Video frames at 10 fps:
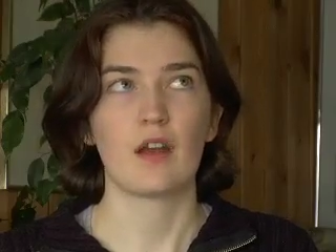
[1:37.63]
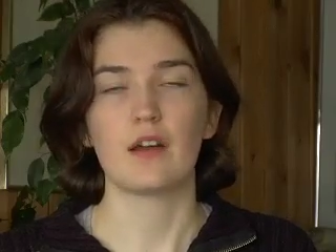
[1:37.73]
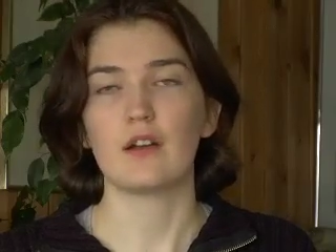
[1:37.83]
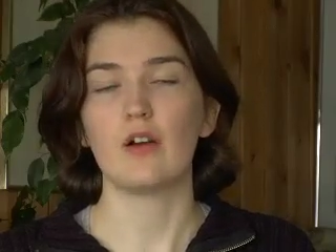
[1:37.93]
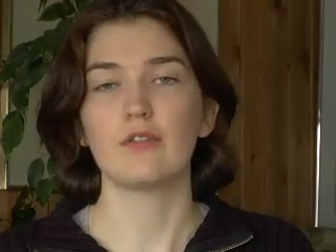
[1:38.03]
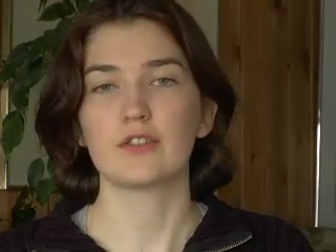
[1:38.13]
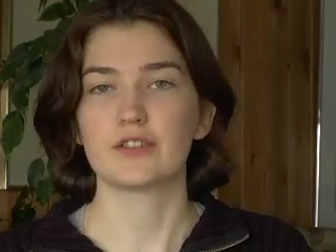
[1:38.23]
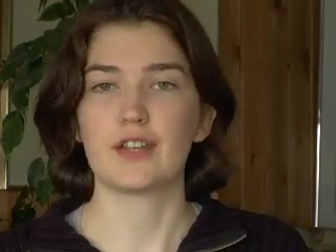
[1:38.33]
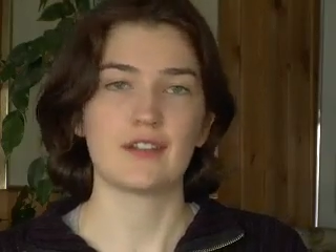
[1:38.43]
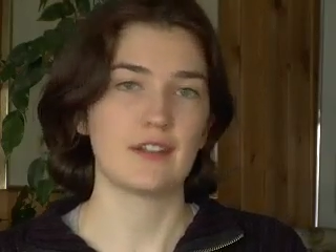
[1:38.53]
an
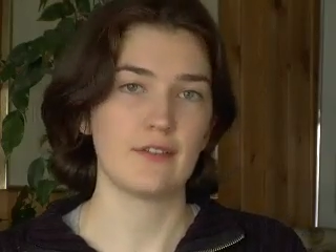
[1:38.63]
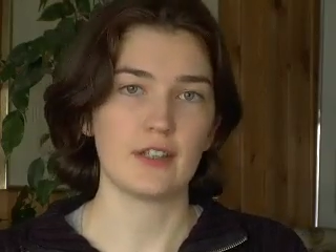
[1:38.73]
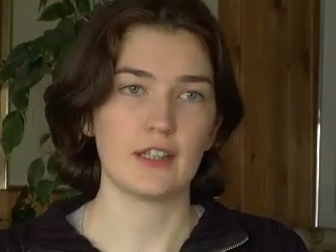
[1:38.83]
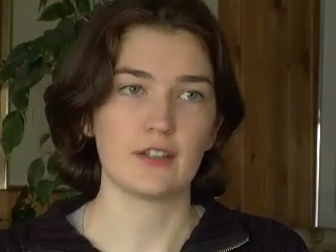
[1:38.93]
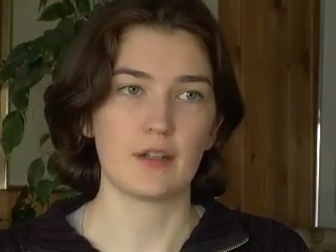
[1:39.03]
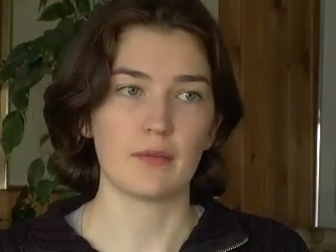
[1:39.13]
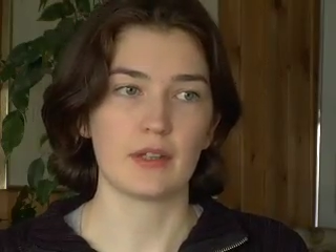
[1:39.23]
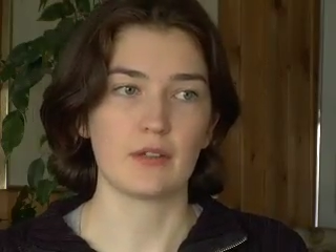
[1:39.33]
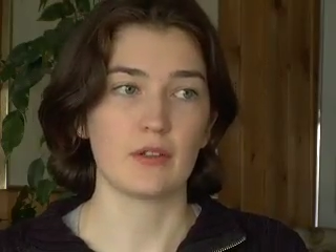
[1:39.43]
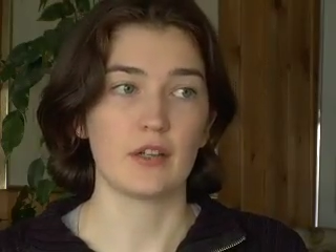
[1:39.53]
oversensitivity to
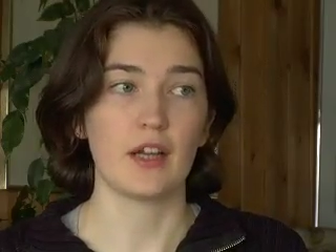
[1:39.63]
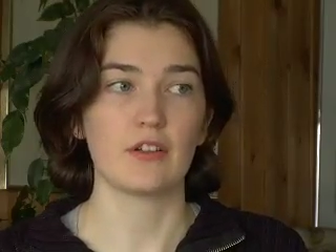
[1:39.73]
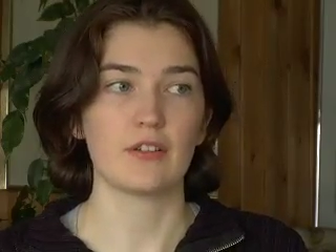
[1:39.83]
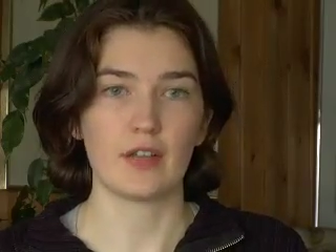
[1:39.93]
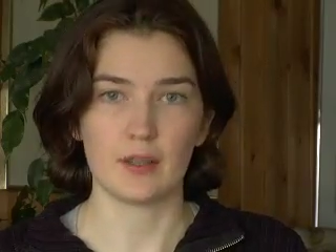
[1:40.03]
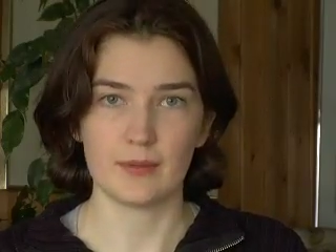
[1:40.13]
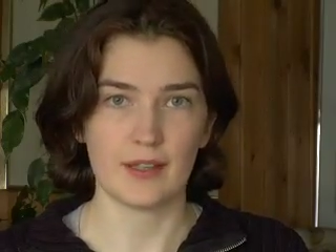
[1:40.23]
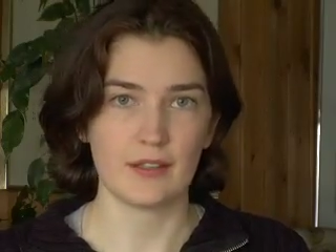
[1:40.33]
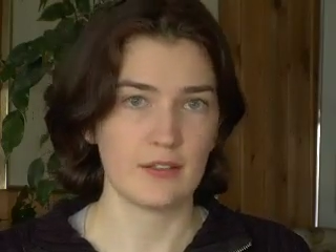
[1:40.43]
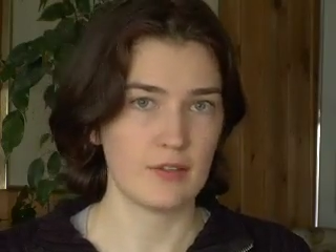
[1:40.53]
something or an underdeveloped
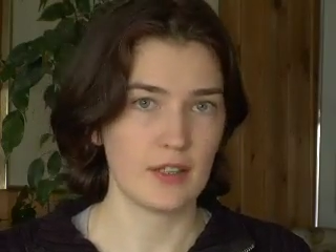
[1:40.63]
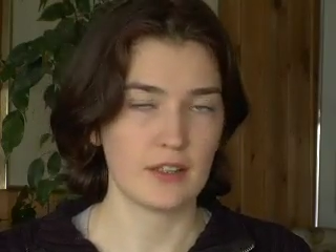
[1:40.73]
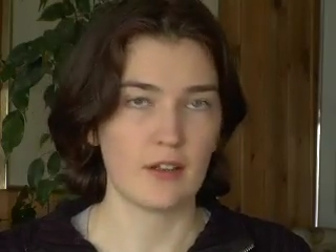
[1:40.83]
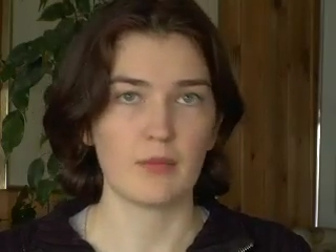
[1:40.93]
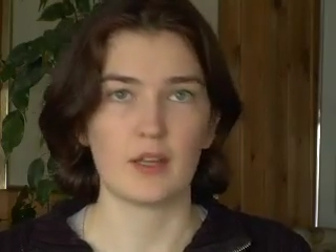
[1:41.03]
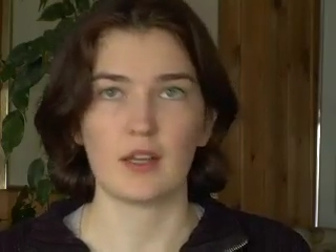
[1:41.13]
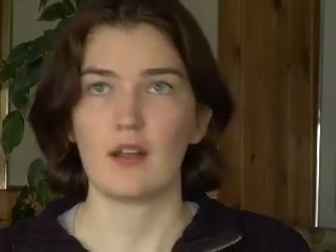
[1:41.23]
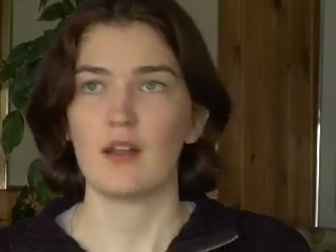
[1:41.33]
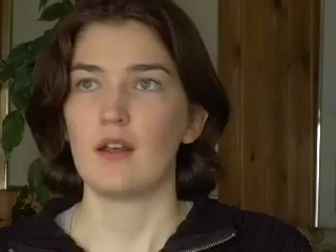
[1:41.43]
sensitivity to something.